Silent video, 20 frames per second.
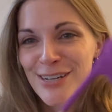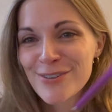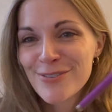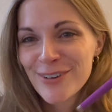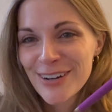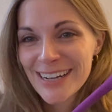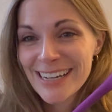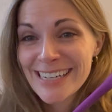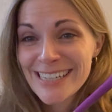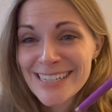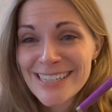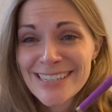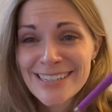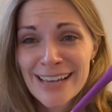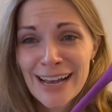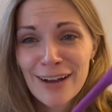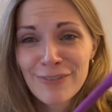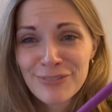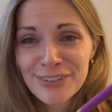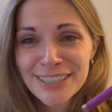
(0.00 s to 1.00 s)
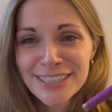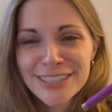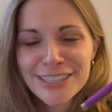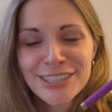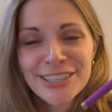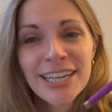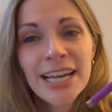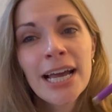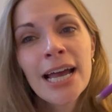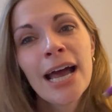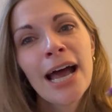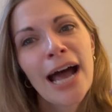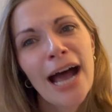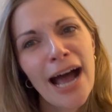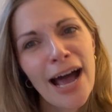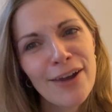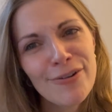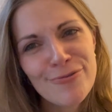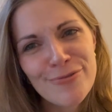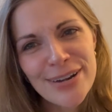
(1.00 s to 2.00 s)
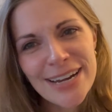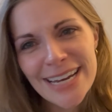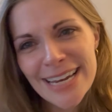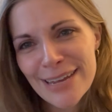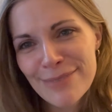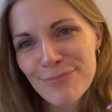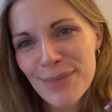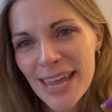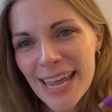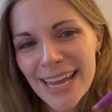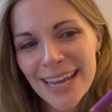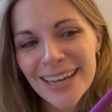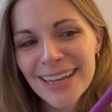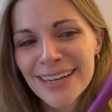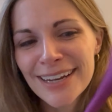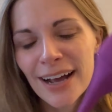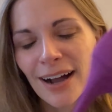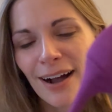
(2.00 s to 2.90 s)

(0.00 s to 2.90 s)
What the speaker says: really savage and really mean.